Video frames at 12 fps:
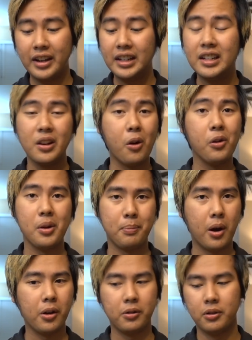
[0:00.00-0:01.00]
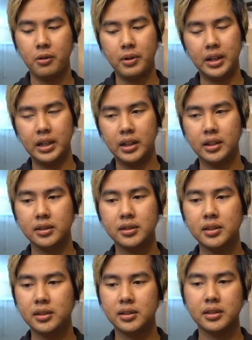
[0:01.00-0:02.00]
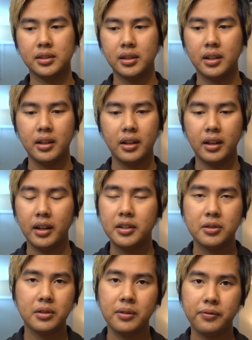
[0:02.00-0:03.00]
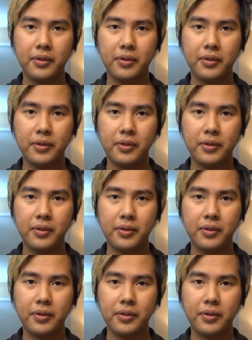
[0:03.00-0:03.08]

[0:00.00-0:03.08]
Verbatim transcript: if I didn't own a bottle already because this just is